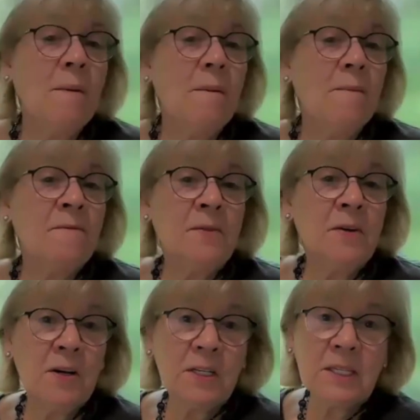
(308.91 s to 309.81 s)
Well,
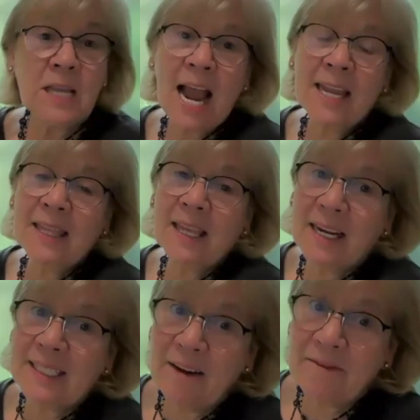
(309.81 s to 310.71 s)
first, I
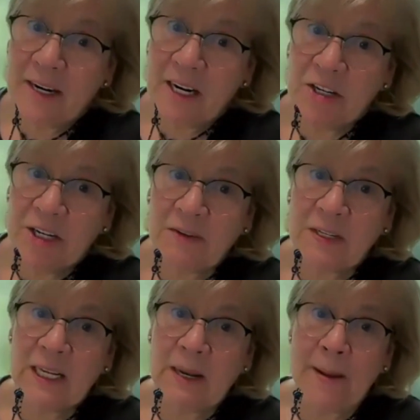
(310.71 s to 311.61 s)
think a definition
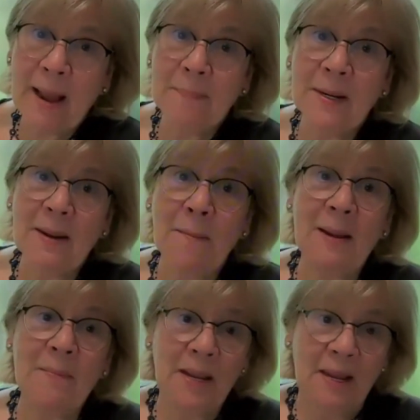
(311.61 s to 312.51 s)
of sleep apnea
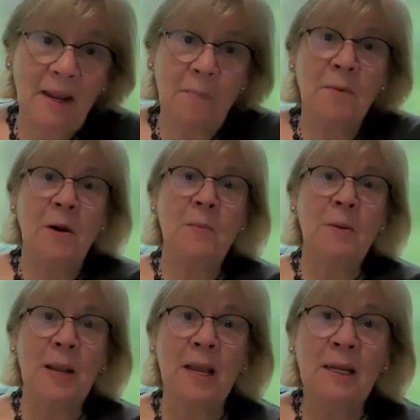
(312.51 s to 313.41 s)
might be
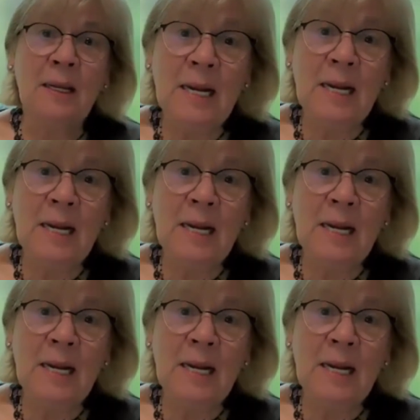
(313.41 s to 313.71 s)
appropriate.